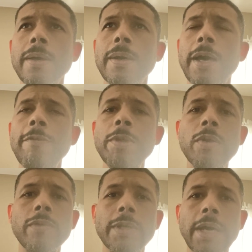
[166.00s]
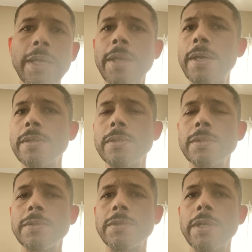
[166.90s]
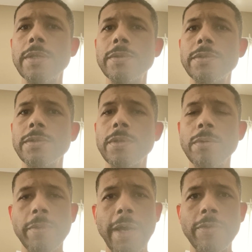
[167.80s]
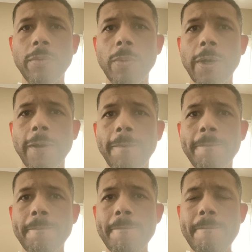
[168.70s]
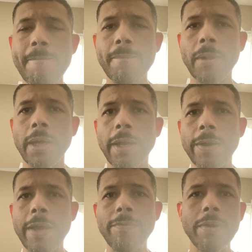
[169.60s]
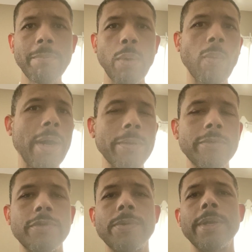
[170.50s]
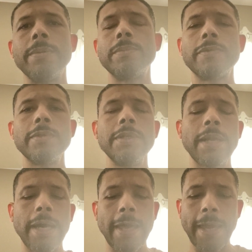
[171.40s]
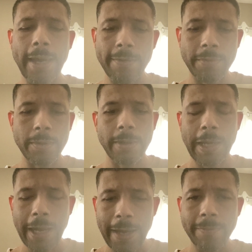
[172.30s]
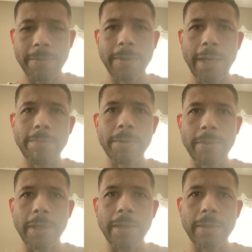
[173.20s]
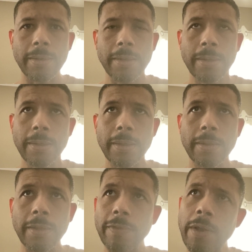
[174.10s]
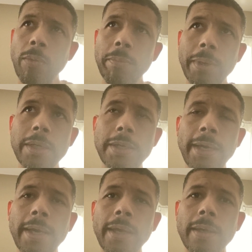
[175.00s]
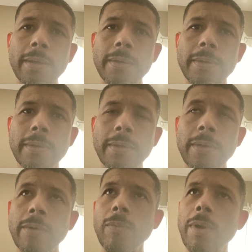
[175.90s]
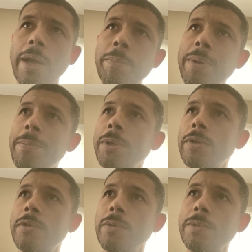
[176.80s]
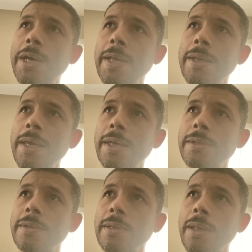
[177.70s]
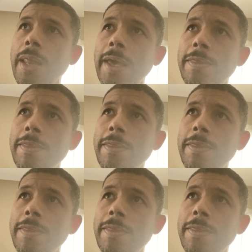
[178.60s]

I've been using .NET since 2001, and never in my wildest dreams did I ever think that there would be a day where I'd be able to do .NET like